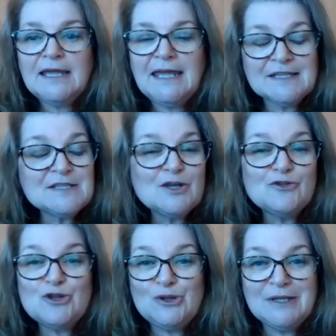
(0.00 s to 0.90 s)
Cancel out
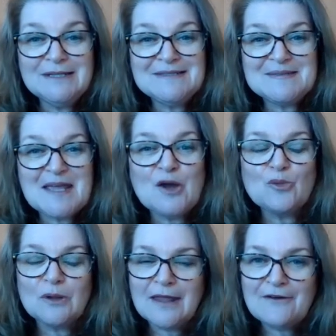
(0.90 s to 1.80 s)
the units and
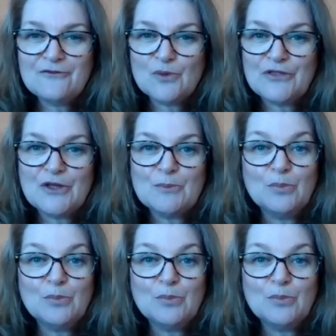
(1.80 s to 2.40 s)
we're left with